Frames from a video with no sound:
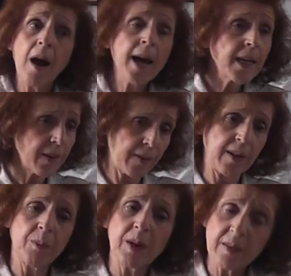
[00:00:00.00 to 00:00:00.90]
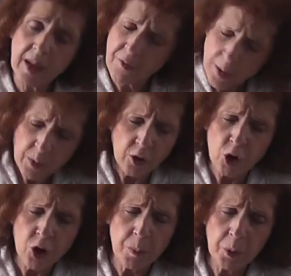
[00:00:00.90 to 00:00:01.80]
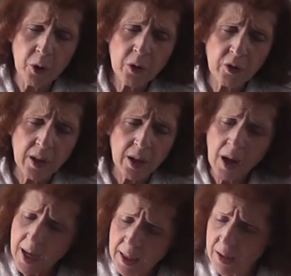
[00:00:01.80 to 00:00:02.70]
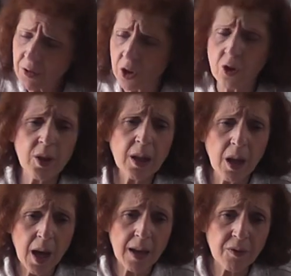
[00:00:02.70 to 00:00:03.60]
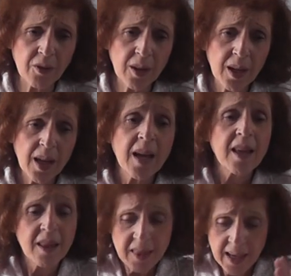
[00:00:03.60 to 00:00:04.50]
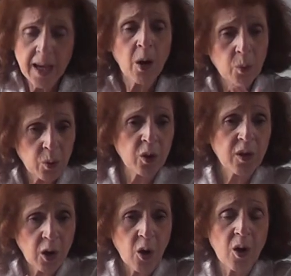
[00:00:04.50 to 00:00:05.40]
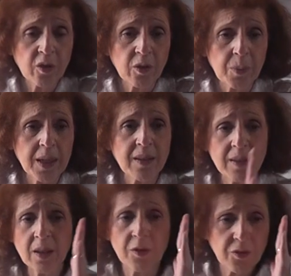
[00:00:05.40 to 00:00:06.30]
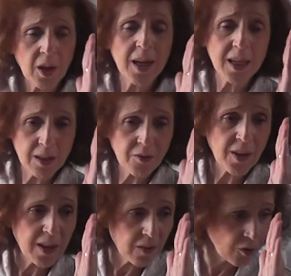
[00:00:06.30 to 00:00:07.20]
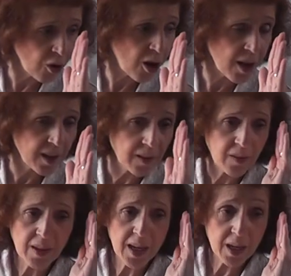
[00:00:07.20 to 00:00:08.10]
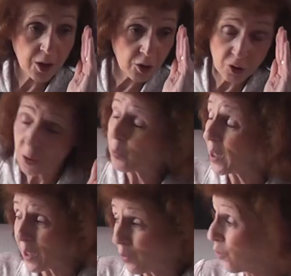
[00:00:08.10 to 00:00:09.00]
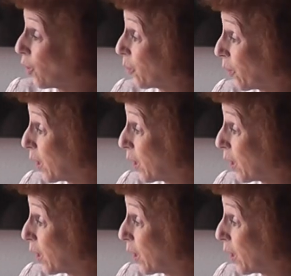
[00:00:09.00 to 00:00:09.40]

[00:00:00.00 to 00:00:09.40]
I could say myself, I was a good person, I lived a good life. They are worthy also because they are flying in the face of God and saying, Your way is not